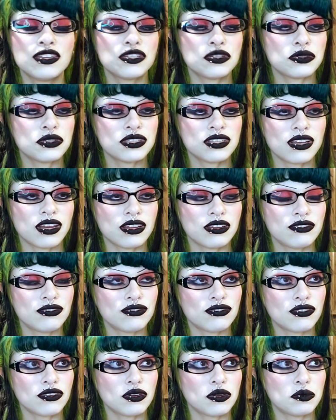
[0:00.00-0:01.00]
So aside
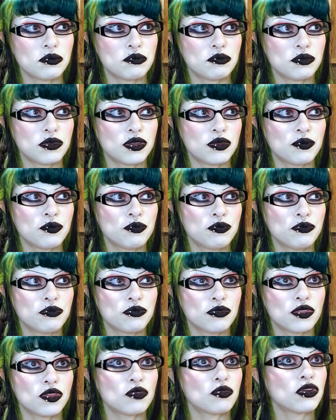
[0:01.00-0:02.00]
from
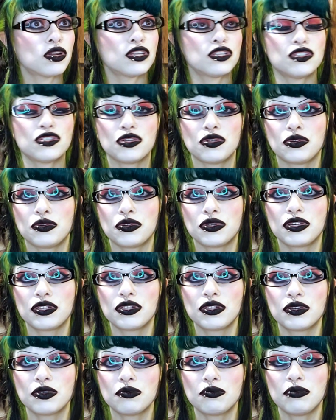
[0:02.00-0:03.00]
the running joke
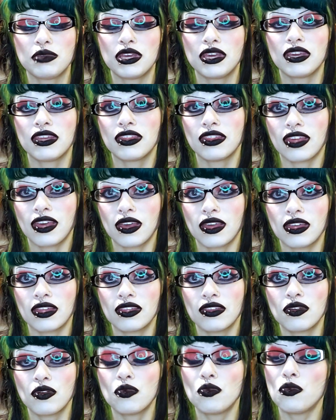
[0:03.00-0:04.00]
being
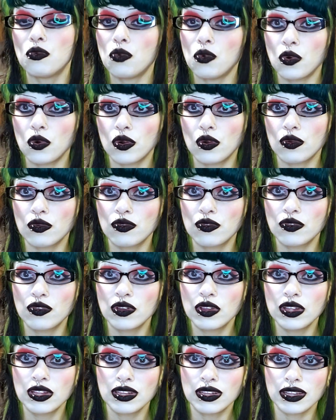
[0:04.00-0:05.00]
that Worf
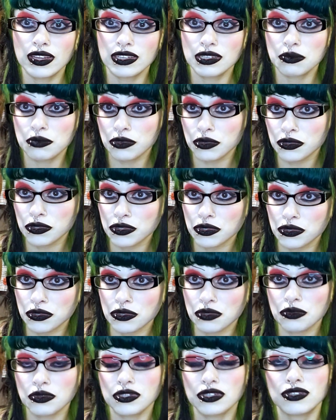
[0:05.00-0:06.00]
likes prune
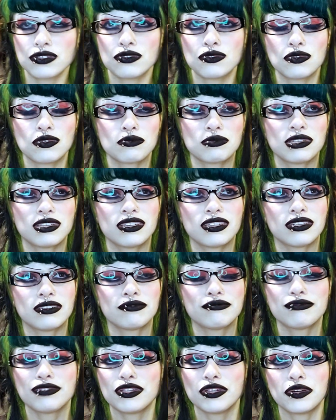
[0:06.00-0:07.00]
juice, which is
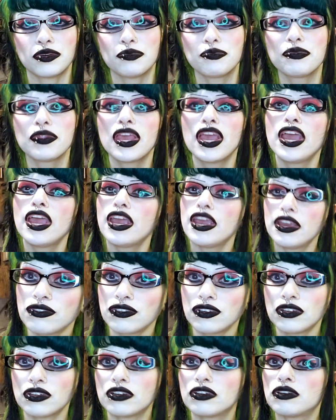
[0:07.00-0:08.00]
normally, you know,
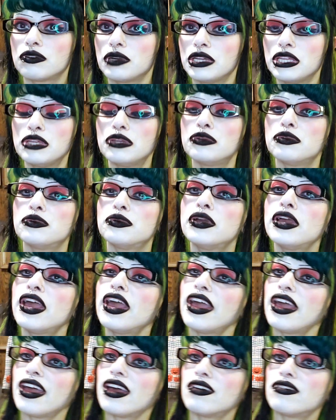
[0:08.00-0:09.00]
for when you
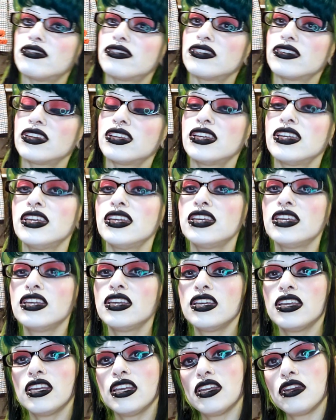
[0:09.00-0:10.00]
have
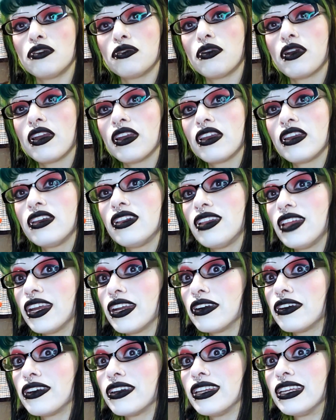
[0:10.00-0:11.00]

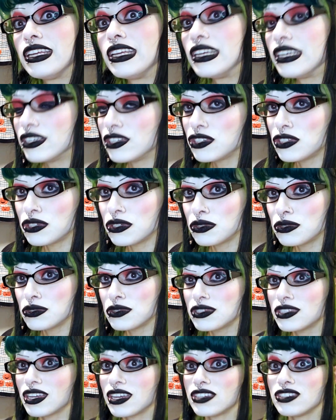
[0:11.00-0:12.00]
irregularity
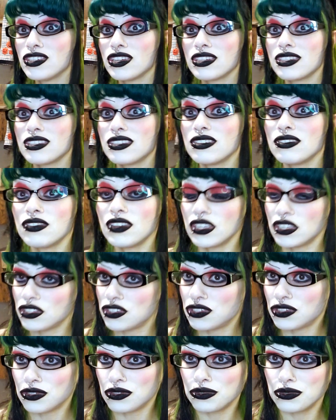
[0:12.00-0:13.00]
issues, digestive
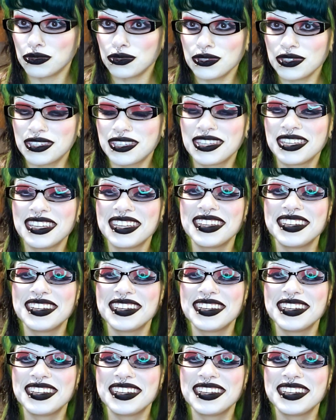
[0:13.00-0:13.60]
issues.